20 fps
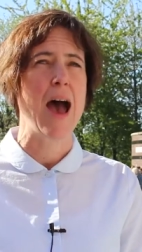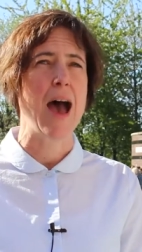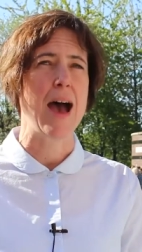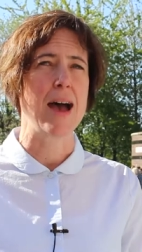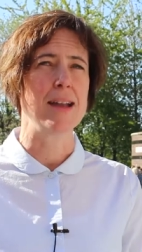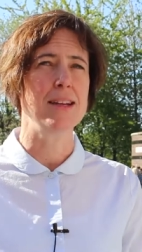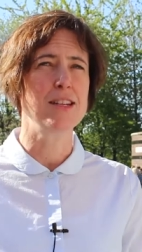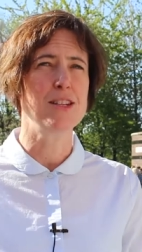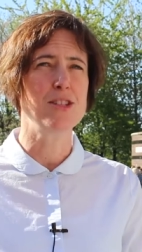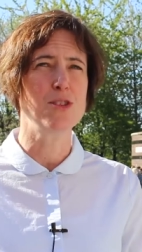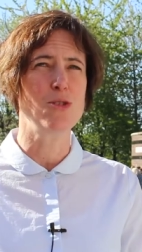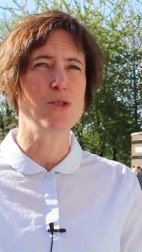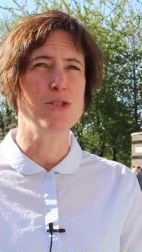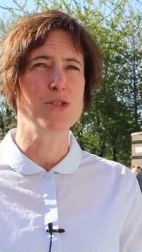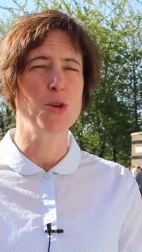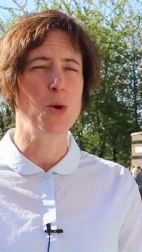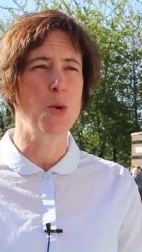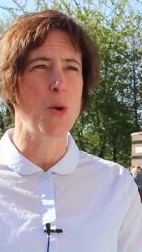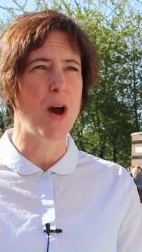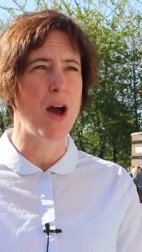And it is
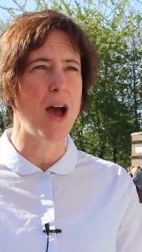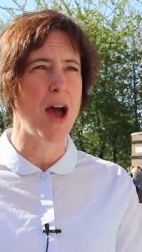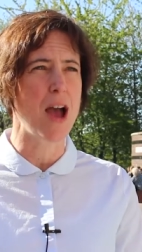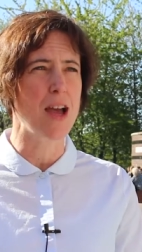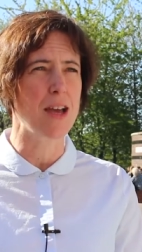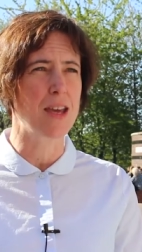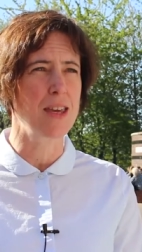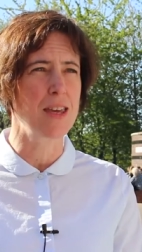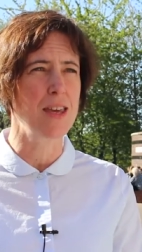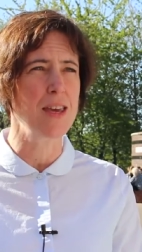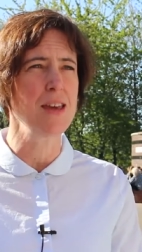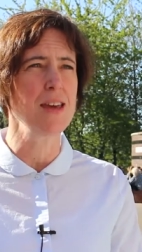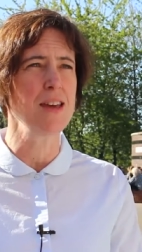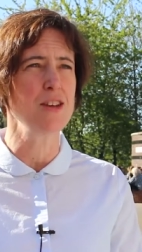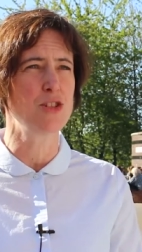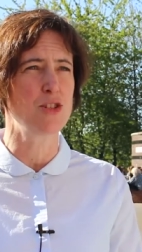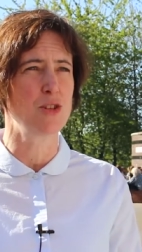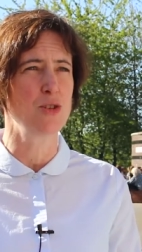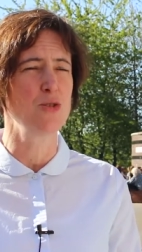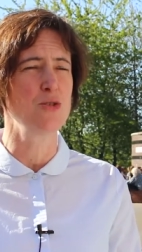also
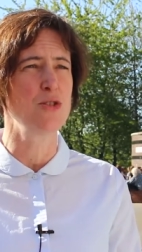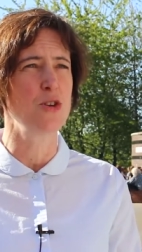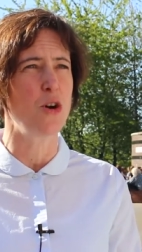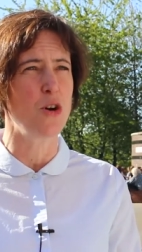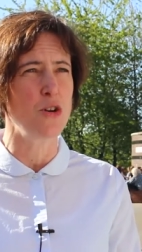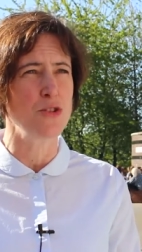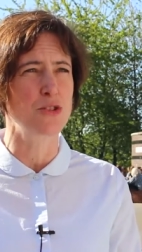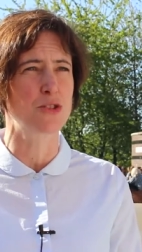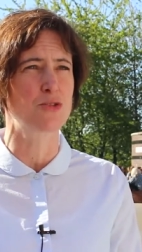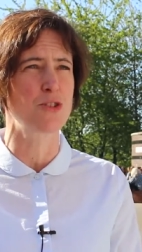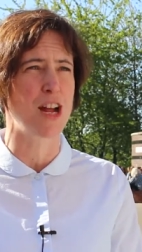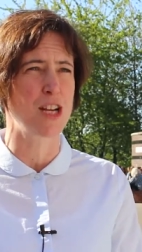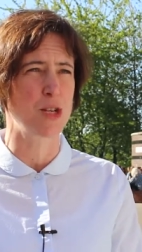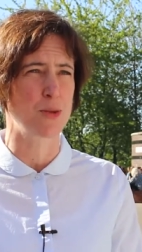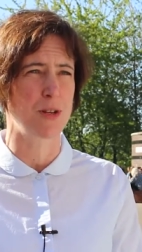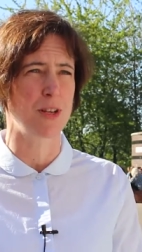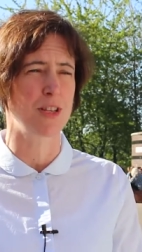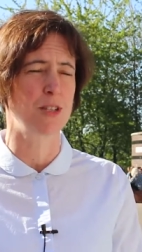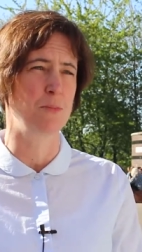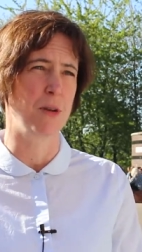key to the
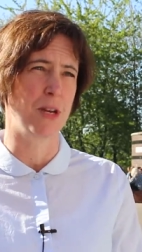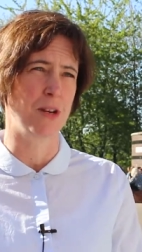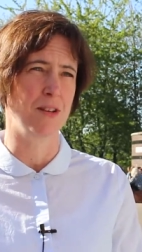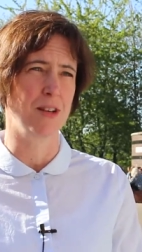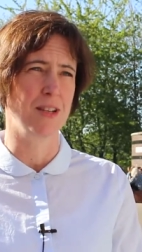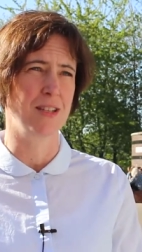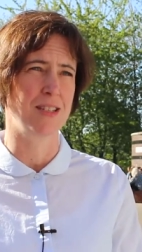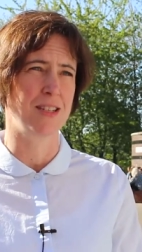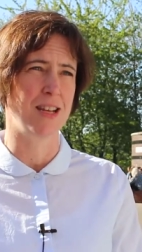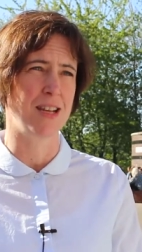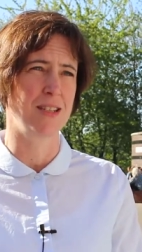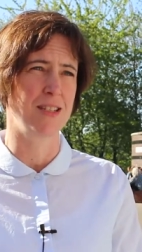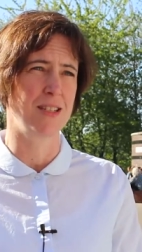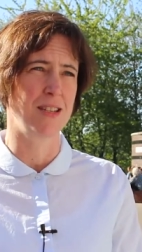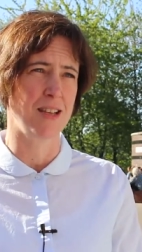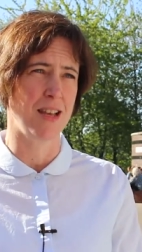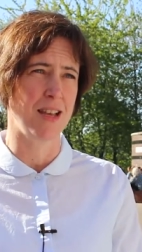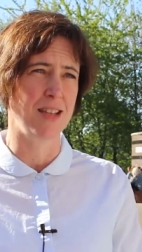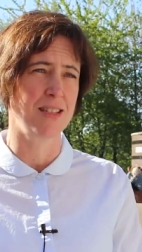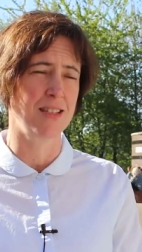undergraduate experience at
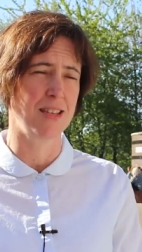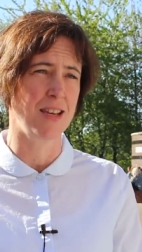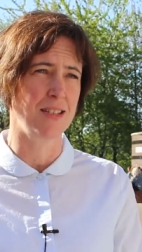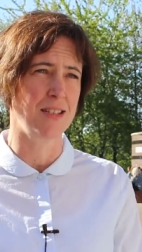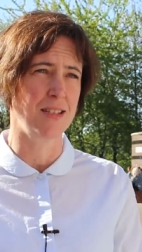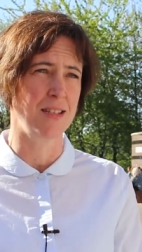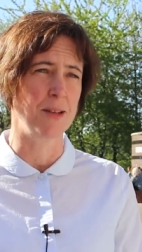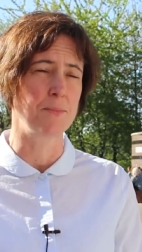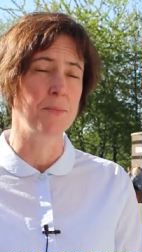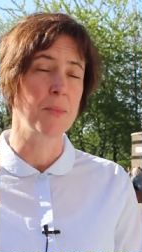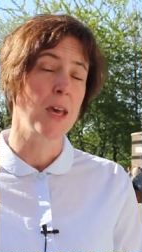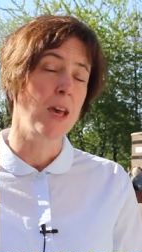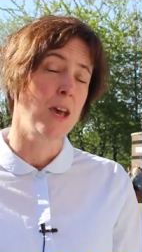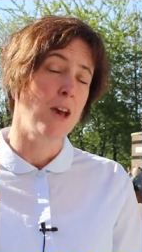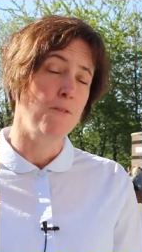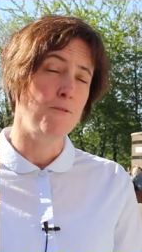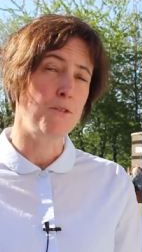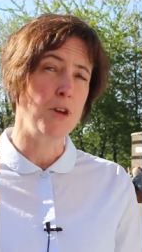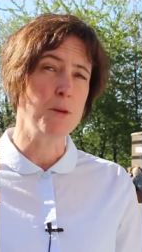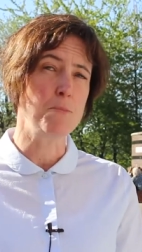
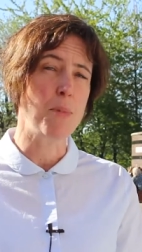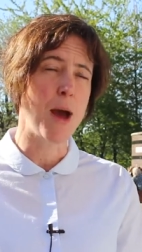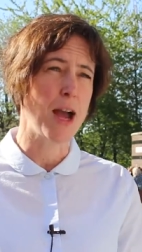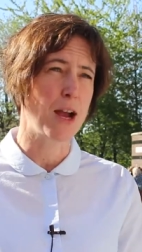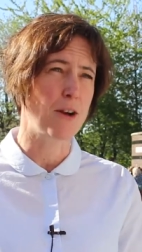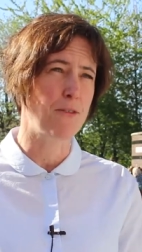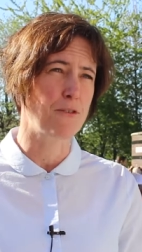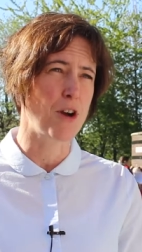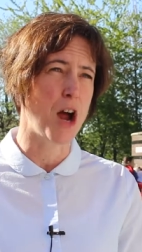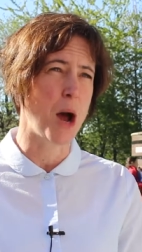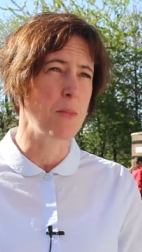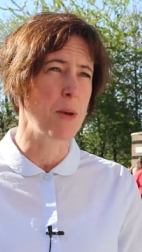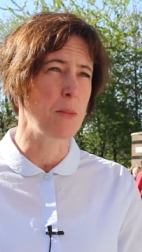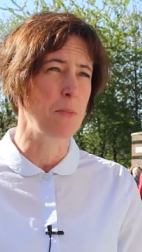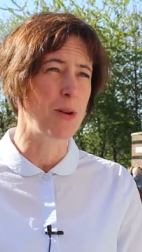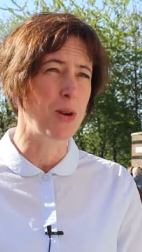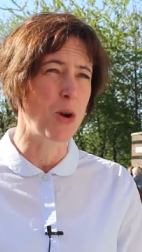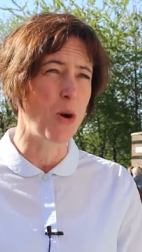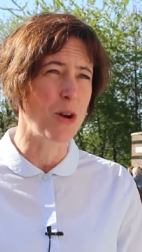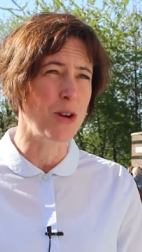NCAD. Feedback from
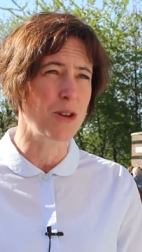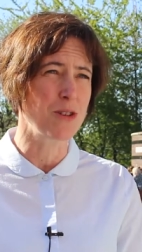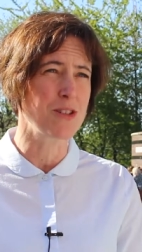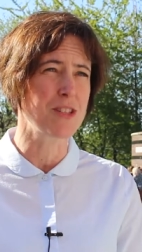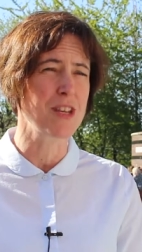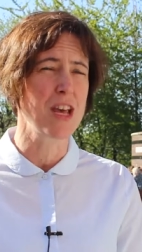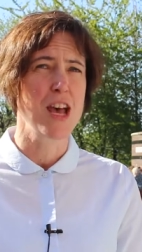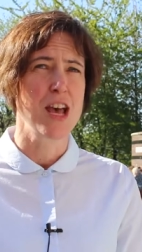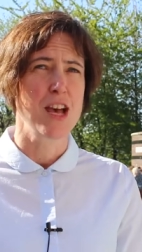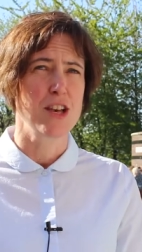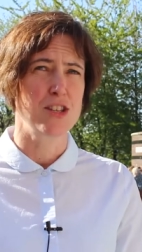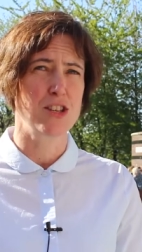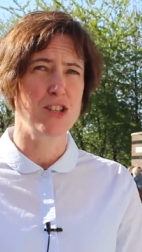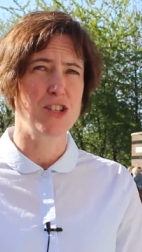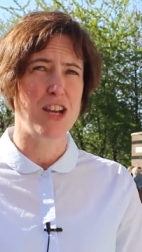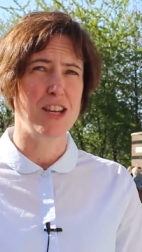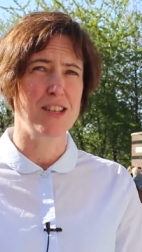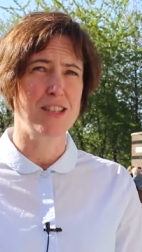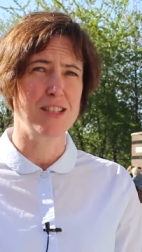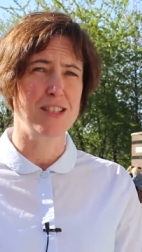employers
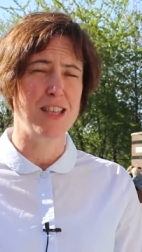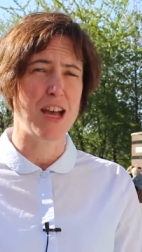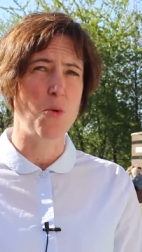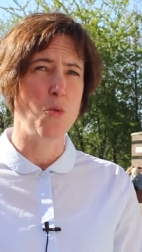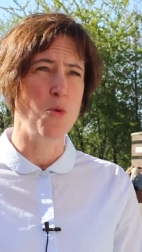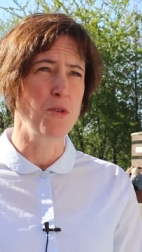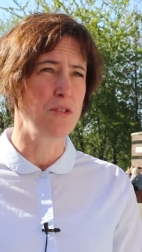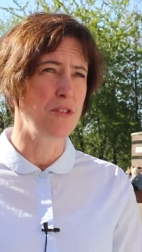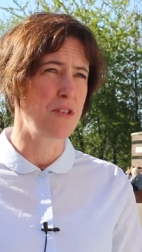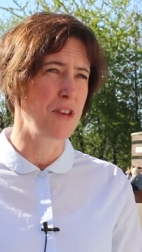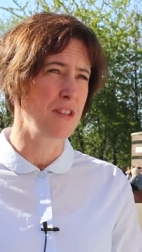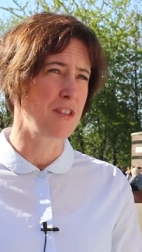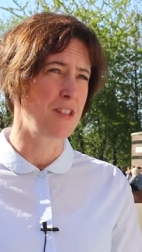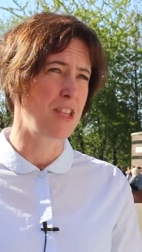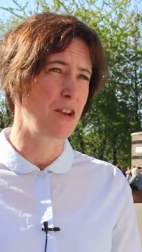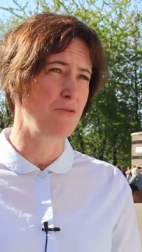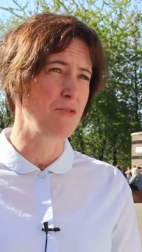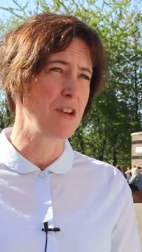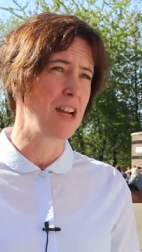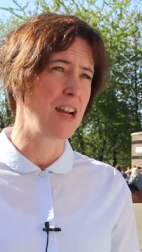suggests that one of the things that
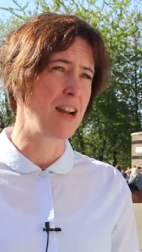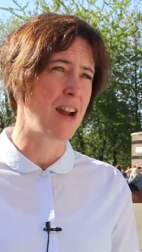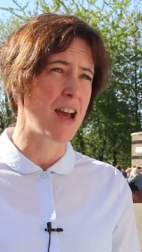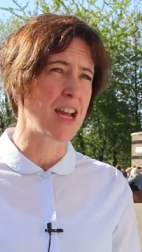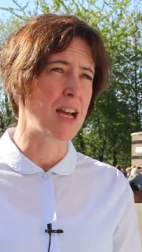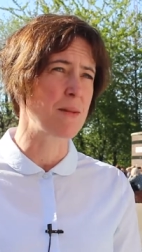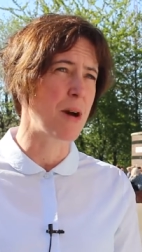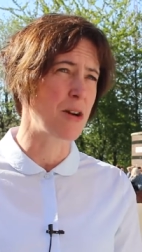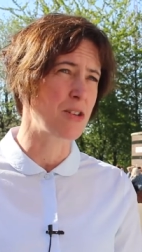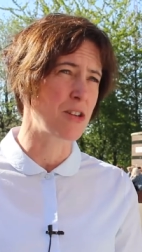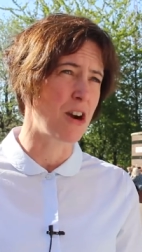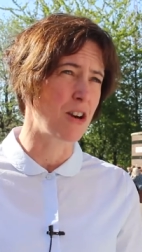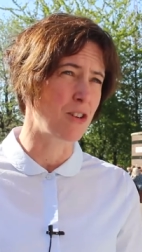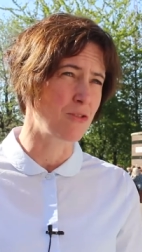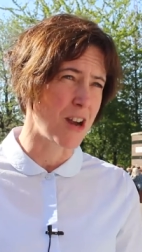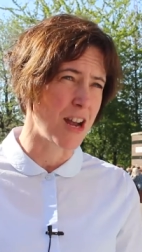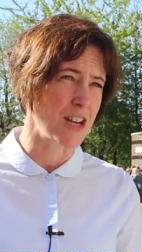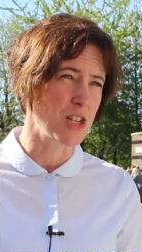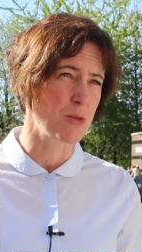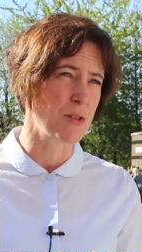they really like about our
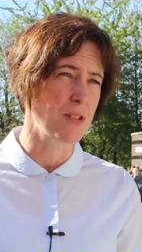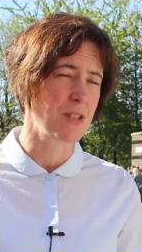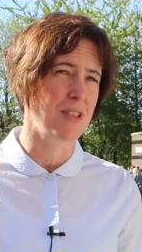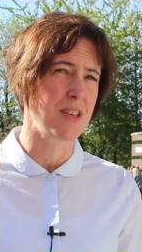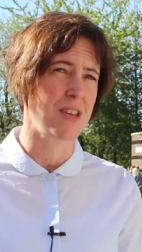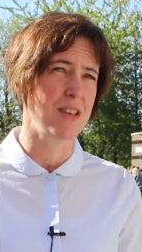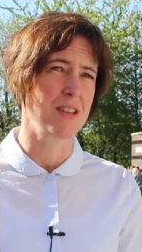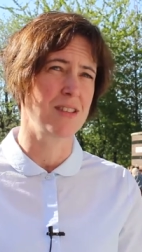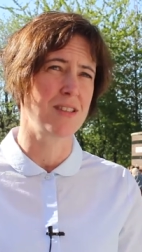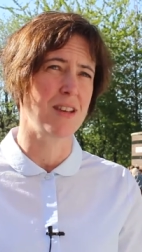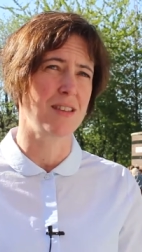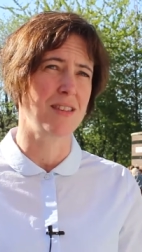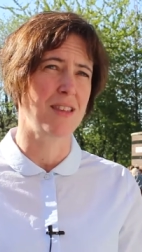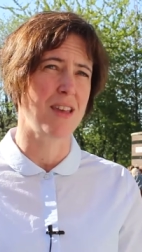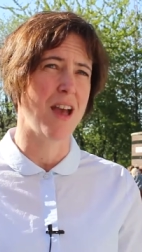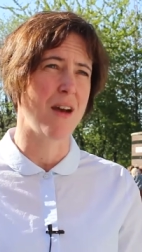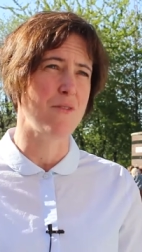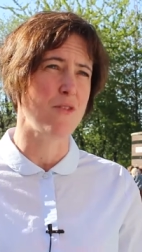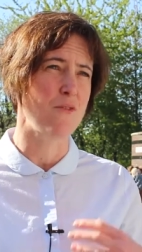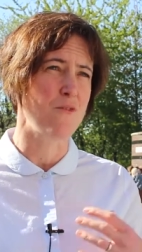graduates is that
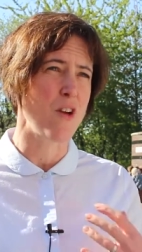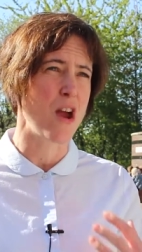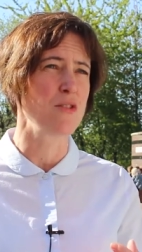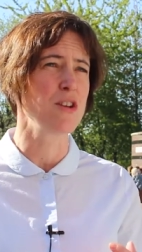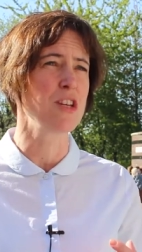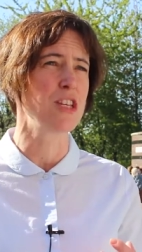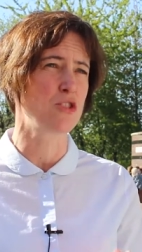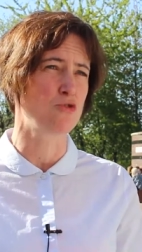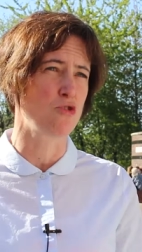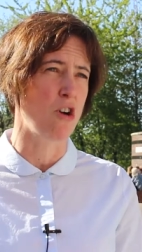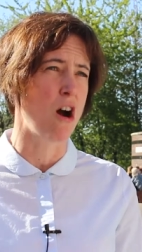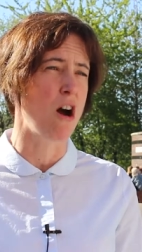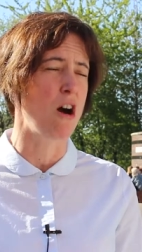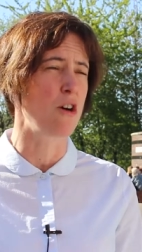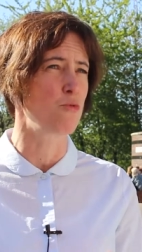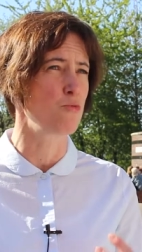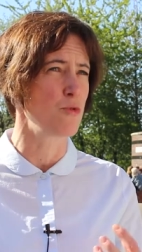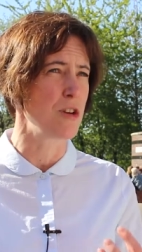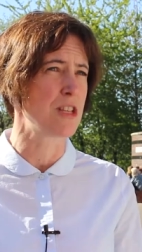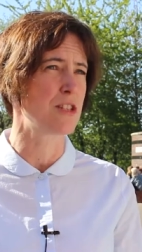they have a very
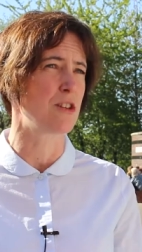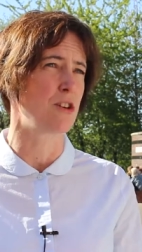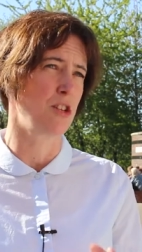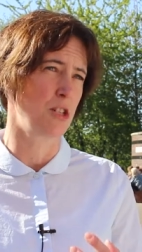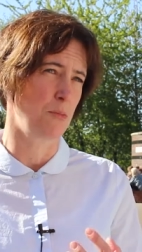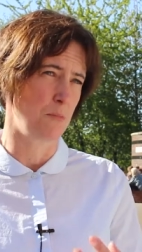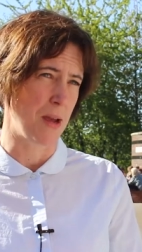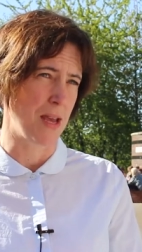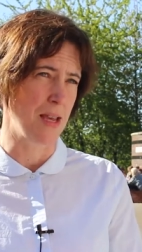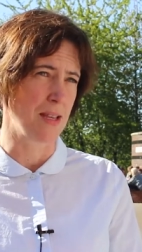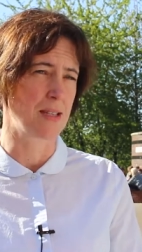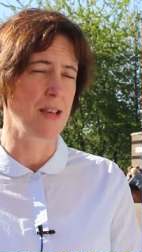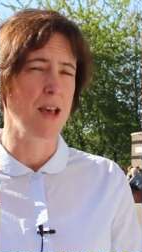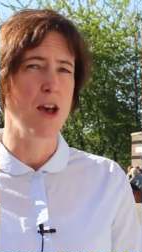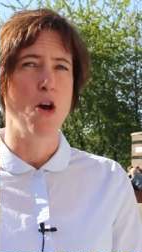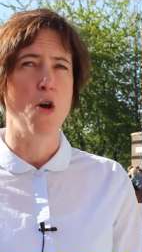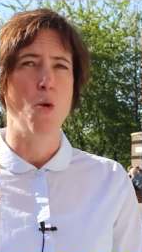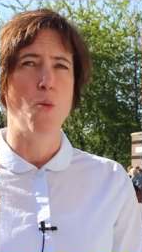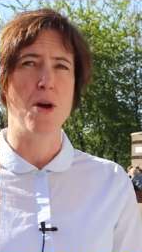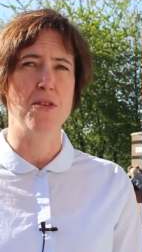strong research base,
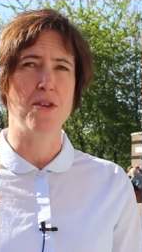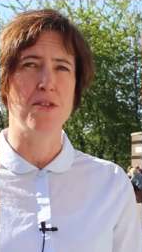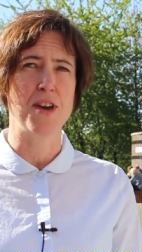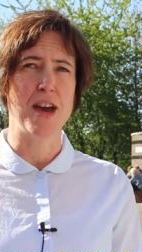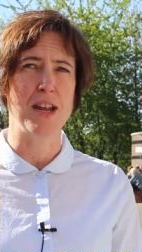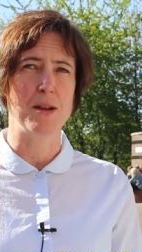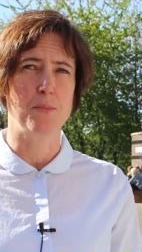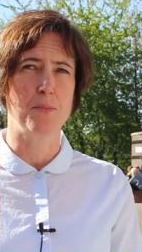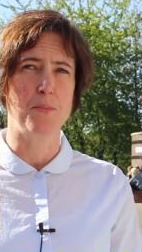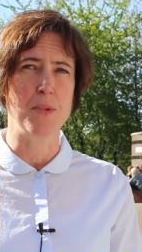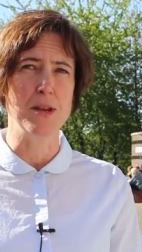whether that